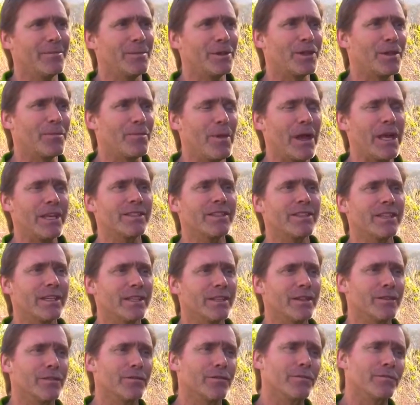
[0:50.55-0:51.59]
But the best
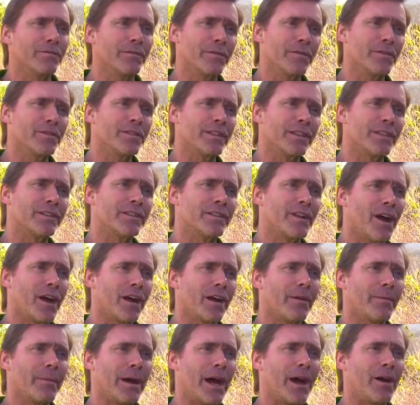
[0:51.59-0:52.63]
thing to do, first let's
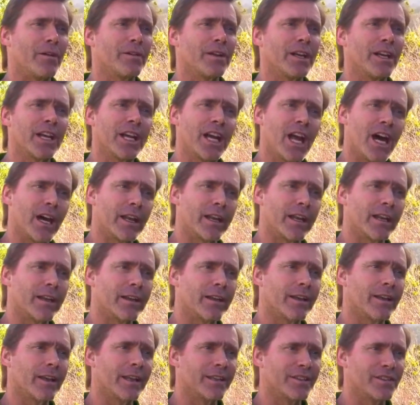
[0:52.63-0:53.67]
talk about
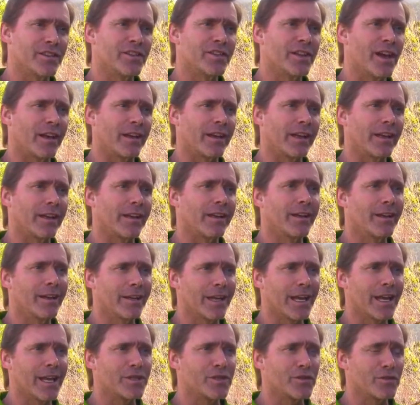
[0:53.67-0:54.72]
cutting and sucking.
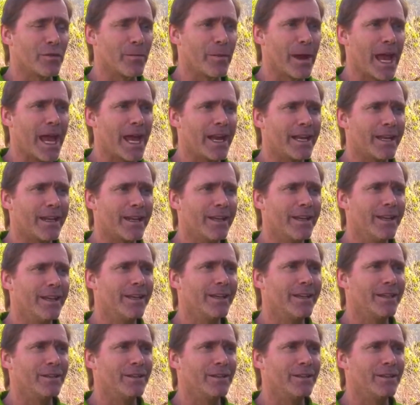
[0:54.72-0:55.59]
Again, dramatic.